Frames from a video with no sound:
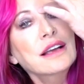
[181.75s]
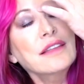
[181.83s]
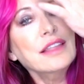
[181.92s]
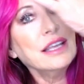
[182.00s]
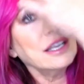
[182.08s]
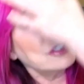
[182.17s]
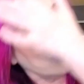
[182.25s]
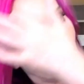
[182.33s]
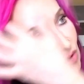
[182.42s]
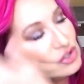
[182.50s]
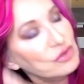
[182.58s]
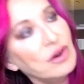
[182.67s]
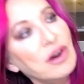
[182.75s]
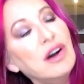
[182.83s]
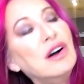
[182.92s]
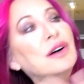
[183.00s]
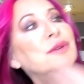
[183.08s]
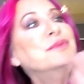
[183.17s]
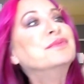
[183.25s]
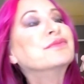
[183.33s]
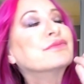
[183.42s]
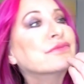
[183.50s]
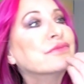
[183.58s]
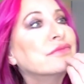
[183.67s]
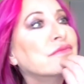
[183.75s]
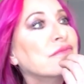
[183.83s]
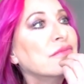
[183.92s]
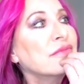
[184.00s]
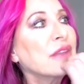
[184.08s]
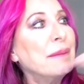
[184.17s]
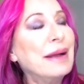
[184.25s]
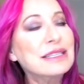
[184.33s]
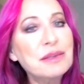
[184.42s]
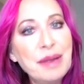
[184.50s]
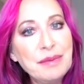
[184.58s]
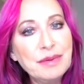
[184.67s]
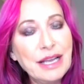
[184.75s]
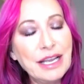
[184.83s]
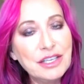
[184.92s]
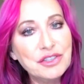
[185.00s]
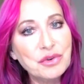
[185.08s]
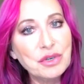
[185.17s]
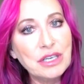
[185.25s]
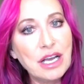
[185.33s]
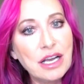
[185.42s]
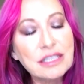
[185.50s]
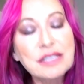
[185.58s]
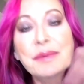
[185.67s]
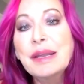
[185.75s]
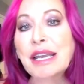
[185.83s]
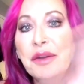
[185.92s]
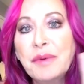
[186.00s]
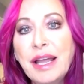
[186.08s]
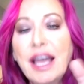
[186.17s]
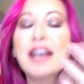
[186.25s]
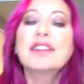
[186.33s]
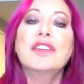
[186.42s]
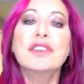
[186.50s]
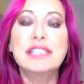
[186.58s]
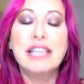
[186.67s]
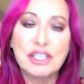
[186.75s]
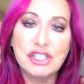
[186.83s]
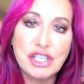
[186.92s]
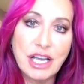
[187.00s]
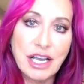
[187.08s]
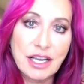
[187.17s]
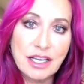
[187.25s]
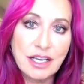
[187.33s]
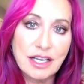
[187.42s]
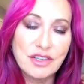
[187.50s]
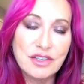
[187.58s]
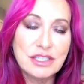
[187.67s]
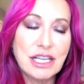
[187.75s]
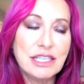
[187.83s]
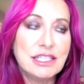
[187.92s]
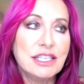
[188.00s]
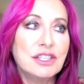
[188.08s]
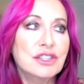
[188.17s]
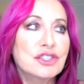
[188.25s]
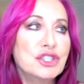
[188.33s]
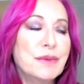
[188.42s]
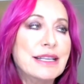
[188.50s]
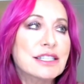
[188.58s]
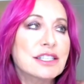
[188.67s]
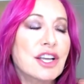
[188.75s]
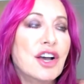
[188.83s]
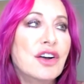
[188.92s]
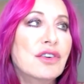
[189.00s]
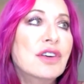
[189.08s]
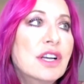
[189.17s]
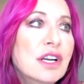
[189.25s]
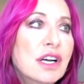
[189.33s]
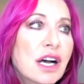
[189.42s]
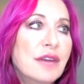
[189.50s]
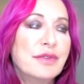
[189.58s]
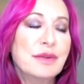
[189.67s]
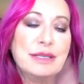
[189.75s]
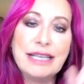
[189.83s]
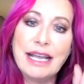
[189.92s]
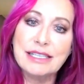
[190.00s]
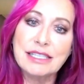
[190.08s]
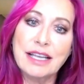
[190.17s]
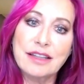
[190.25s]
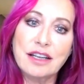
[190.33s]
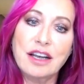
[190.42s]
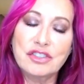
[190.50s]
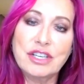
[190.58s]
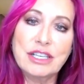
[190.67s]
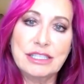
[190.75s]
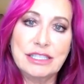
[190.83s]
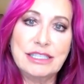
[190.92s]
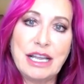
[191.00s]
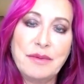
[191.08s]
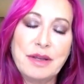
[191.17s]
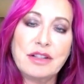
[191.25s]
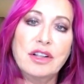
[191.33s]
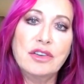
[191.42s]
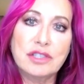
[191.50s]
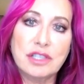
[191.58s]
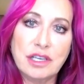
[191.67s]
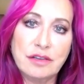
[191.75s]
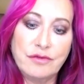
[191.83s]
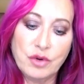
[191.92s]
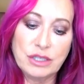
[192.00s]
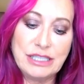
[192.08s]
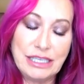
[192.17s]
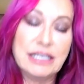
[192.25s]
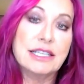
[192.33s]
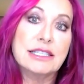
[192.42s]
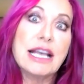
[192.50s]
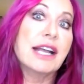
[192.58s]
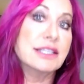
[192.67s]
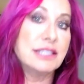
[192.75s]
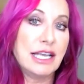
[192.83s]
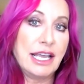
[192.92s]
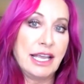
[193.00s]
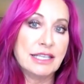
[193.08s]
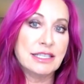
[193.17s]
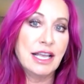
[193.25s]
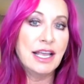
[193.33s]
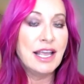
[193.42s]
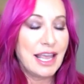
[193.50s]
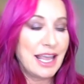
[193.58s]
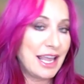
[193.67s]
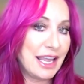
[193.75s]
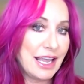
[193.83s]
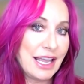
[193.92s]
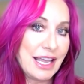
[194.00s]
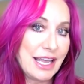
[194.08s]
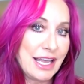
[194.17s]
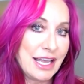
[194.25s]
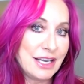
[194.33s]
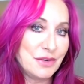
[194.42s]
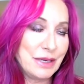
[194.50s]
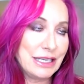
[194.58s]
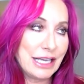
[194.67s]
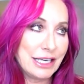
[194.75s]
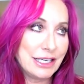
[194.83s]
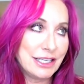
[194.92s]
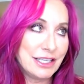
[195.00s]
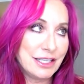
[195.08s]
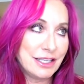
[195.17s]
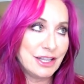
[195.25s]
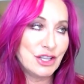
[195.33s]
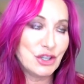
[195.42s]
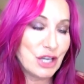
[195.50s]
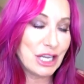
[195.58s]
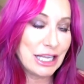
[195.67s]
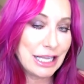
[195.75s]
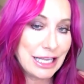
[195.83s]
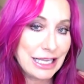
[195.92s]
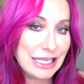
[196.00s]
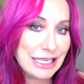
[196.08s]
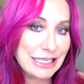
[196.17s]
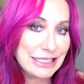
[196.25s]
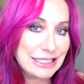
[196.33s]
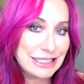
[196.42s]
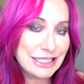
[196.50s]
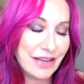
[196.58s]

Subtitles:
I told you all about some people I had door knocks. But anyway, I closed that check. I closed that deal 2 weeks ago. From the day I signed the contract to the day we closed it, 14 exact days, and we netted $36,000.